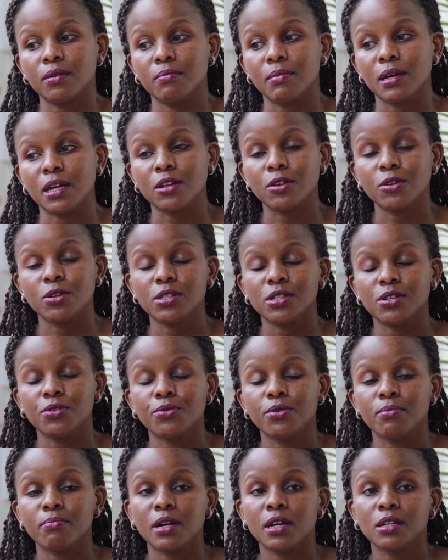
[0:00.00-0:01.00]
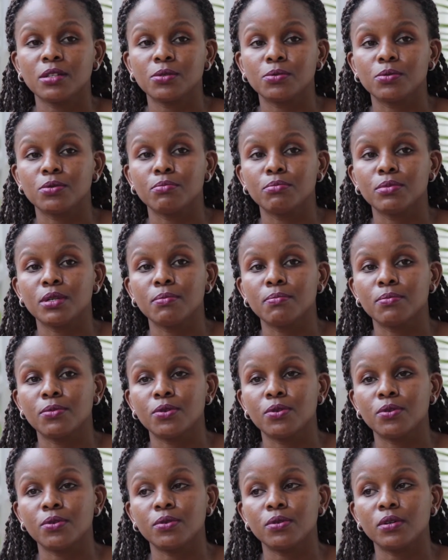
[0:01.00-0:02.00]
My closing remarks would be
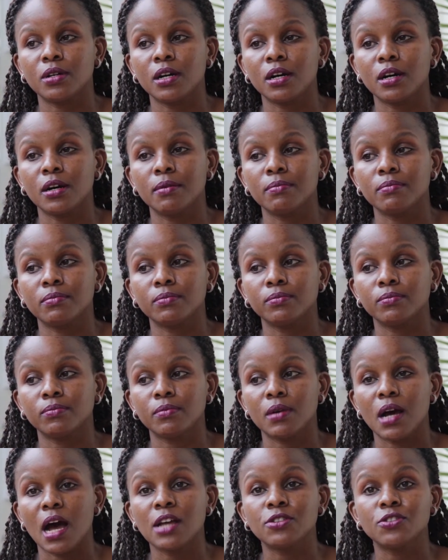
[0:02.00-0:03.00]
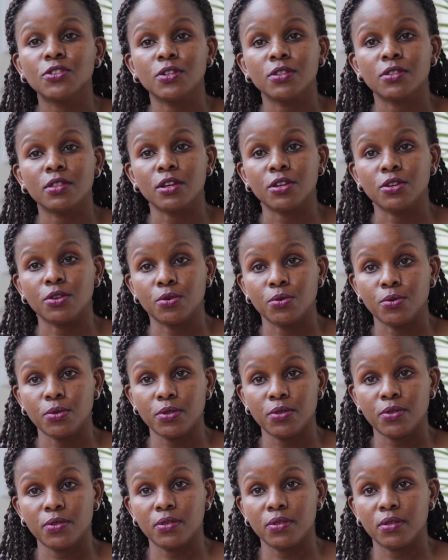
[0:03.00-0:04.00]
more urging the
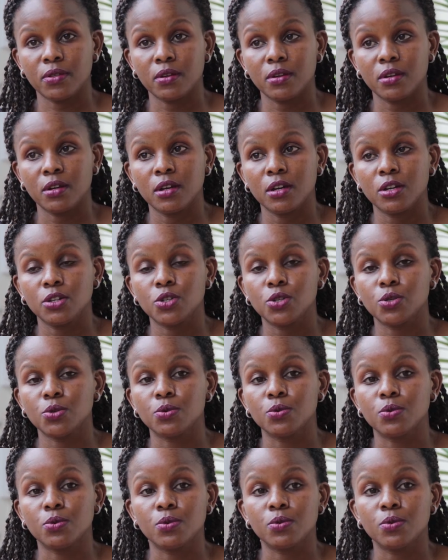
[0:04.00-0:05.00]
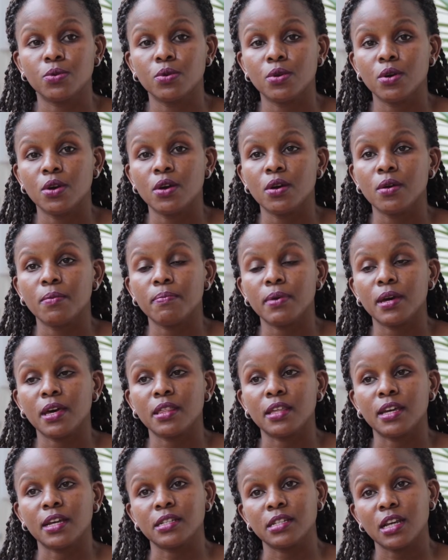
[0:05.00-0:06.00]
youth to
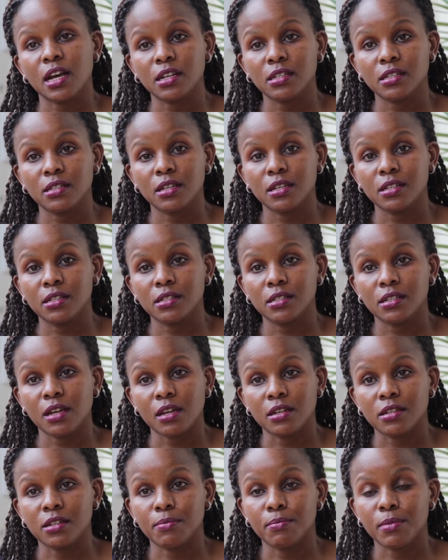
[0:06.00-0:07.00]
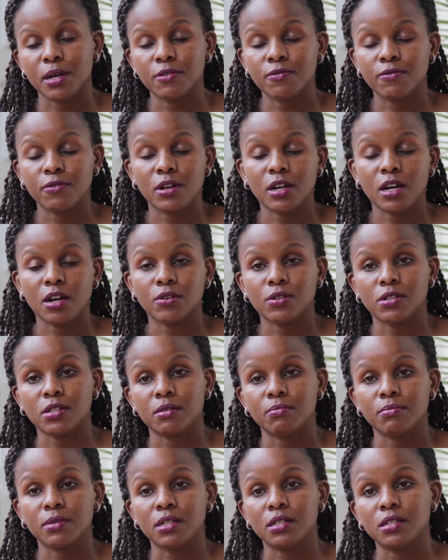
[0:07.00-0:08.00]
pay their taxes and demand for
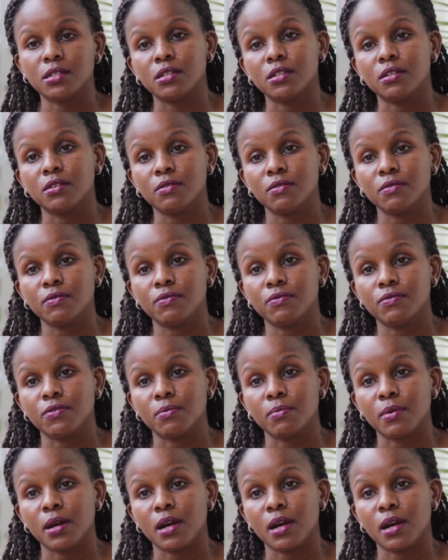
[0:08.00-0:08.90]
accountability from